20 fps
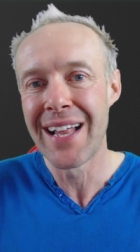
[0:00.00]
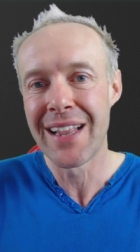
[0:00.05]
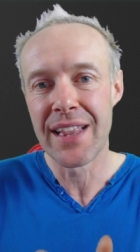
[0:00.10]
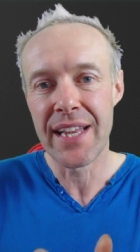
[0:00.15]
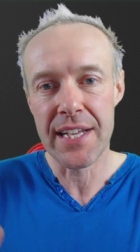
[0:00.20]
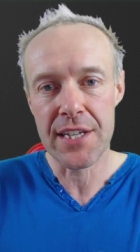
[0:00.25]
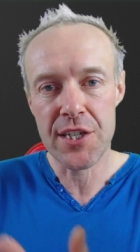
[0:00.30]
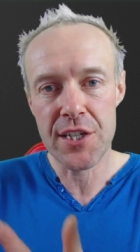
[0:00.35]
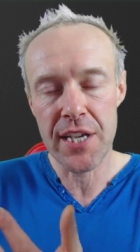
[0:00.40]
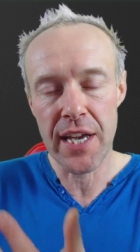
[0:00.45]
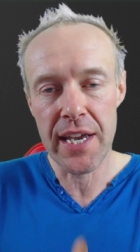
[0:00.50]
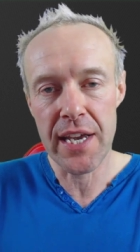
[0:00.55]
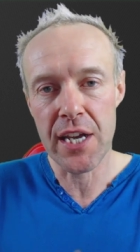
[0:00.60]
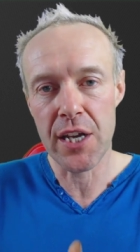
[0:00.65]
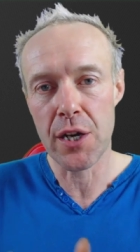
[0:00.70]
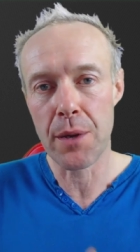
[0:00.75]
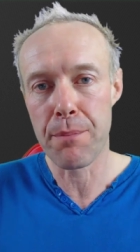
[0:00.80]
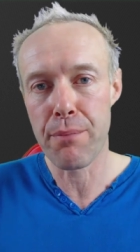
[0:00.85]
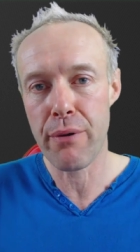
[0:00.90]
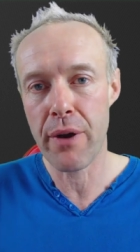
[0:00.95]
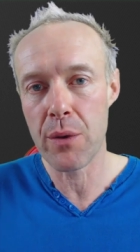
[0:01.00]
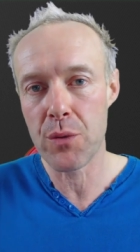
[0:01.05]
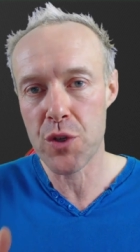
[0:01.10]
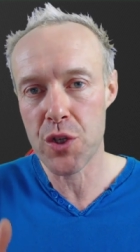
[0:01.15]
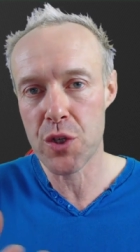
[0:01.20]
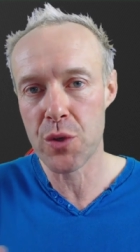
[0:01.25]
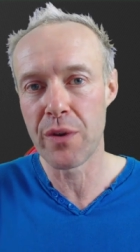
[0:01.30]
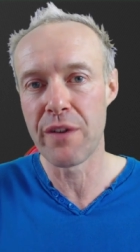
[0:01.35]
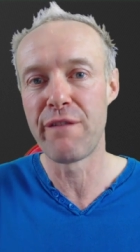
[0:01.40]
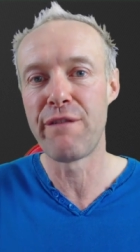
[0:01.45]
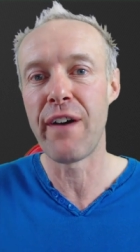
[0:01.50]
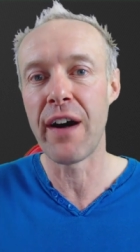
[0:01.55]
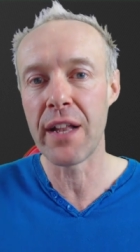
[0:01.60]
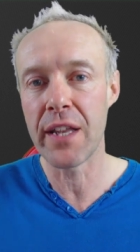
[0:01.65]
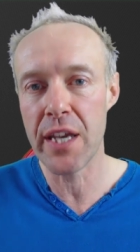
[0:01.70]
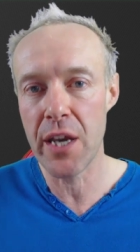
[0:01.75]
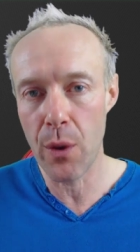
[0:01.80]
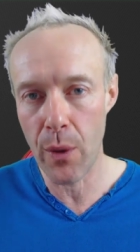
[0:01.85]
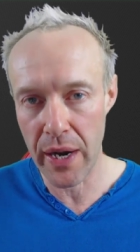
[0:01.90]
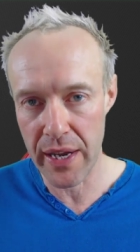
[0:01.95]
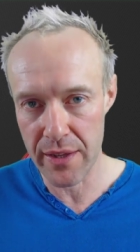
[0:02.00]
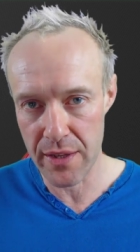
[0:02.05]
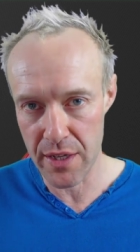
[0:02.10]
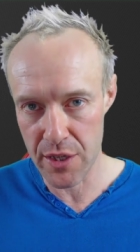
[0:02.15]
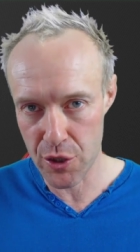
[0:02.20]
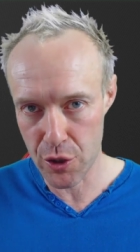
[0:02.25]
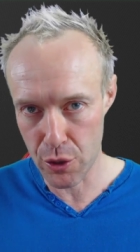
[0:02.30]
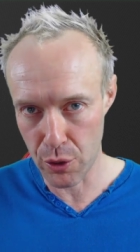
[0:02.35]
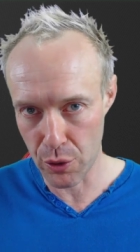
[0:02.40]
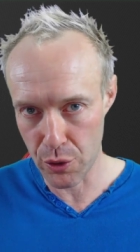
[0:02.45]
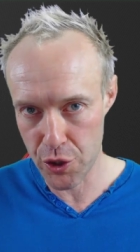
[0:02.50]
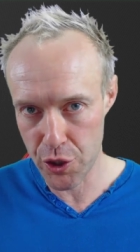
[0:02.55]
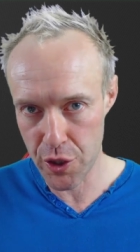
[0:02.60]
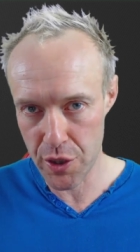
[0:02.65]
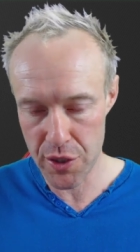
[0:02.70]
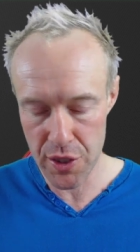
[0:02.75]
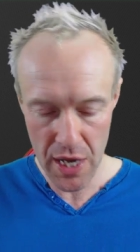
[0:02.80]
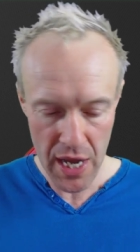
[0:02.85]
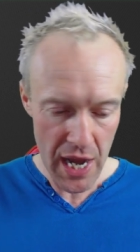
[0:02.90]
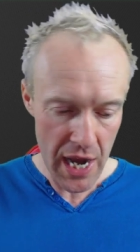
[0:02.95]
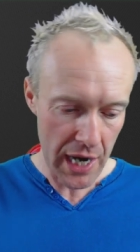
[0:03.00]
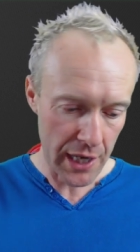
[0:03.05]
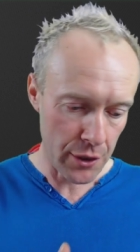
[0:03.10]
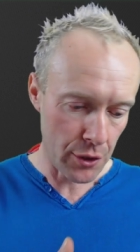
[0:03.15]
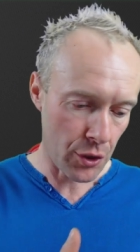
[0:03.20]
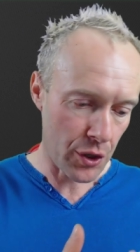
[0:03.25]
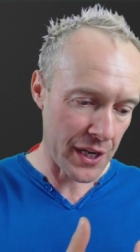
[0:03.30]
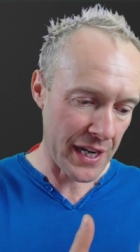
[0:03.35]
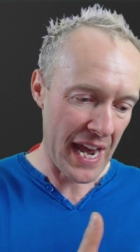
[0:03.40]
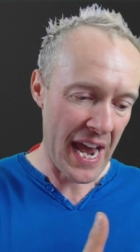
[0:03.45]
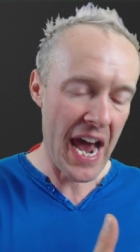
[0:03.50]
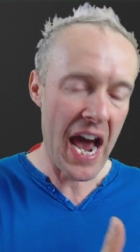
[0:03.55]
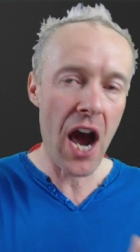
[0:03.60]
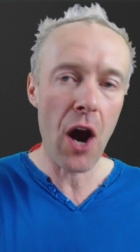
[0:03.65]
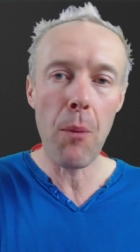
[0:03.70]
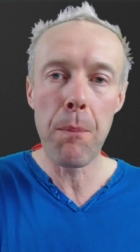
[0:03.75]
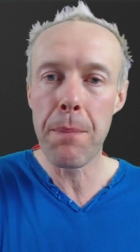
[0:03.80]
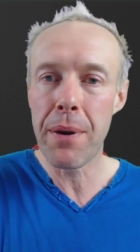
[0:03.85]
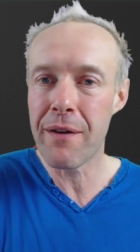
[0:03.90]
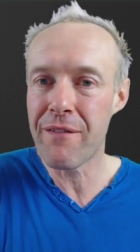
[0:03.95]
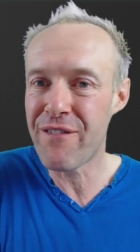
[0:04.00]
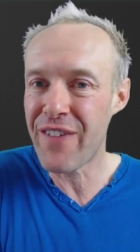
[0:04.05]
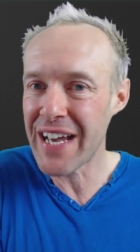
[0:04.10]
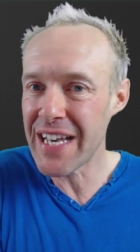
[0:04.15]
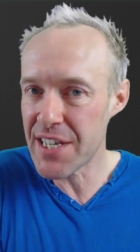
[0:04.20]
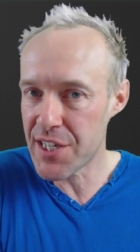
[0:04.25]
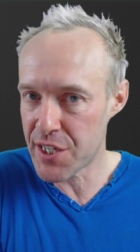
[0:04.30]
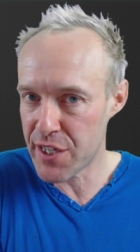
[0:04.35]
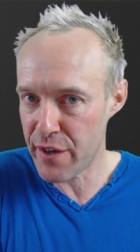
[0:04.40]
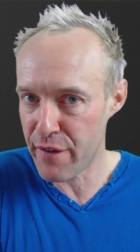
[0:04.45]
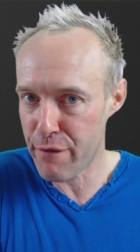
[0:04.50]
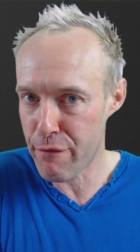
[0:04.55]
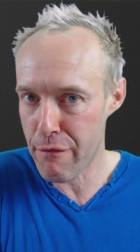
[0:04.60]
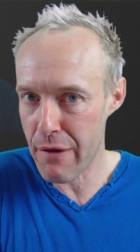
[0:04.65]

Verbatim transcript: let's take an approach to evaluate these cultures and look at how pervasive